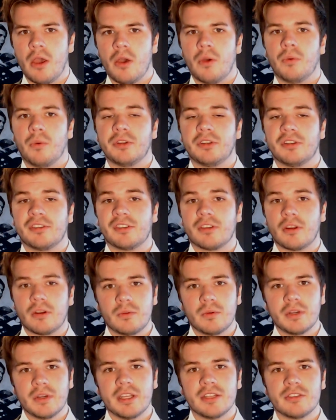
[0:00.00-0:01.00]
Want to start
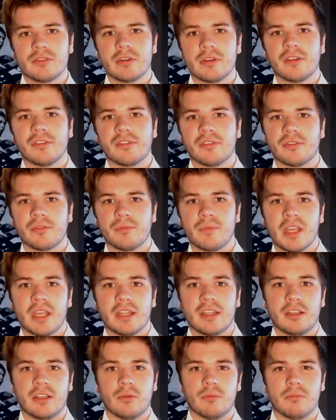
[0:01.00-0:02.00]
with interests?
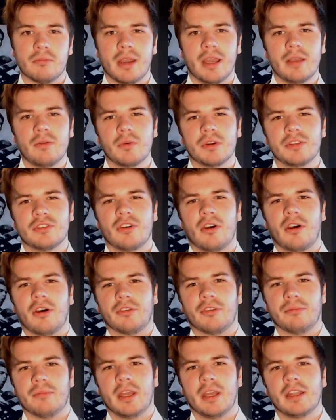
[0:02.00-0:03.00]
Then you might want to
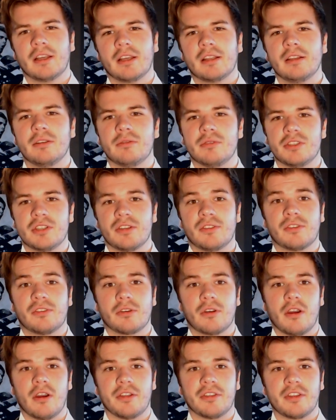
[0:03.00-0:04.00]
automatically register
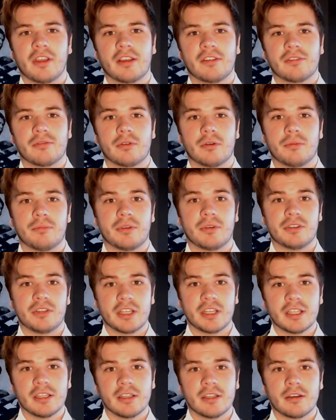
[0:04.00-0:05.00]
contacts for a
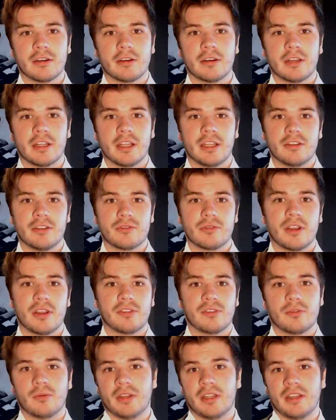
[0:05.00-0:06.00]
particular
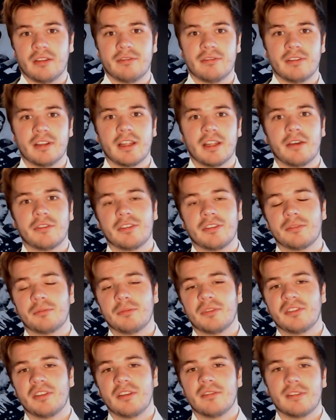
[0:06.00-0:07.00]
interest when they fill out a
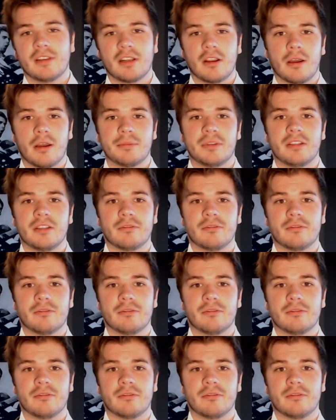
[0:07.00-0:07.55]
specific opt-in